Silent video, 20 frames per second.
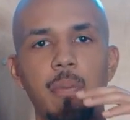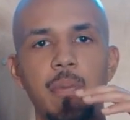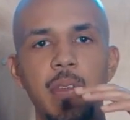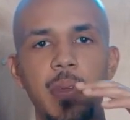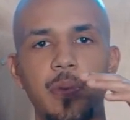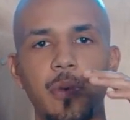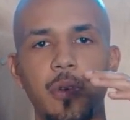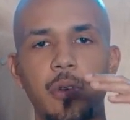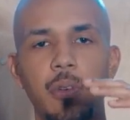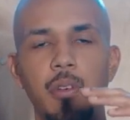
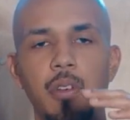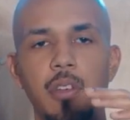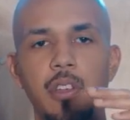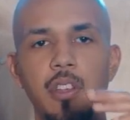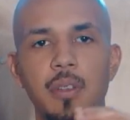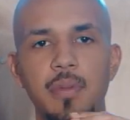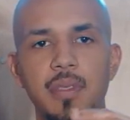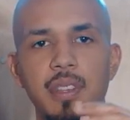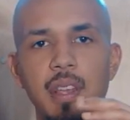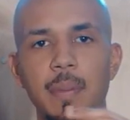people, you
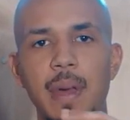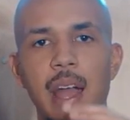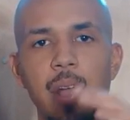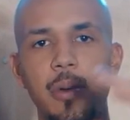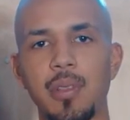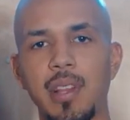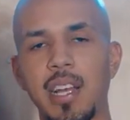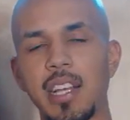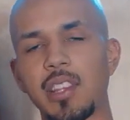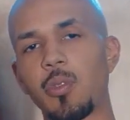know what I'm saying, back
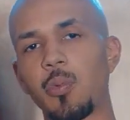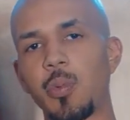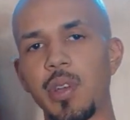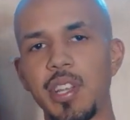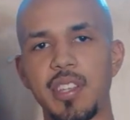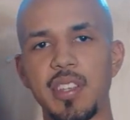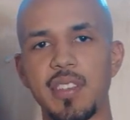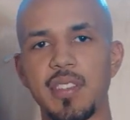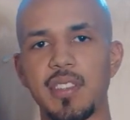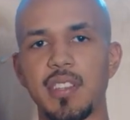when like the
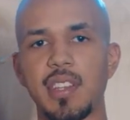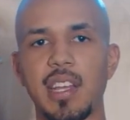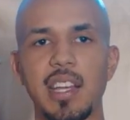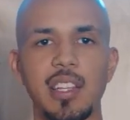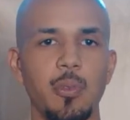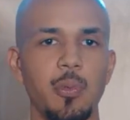witches and like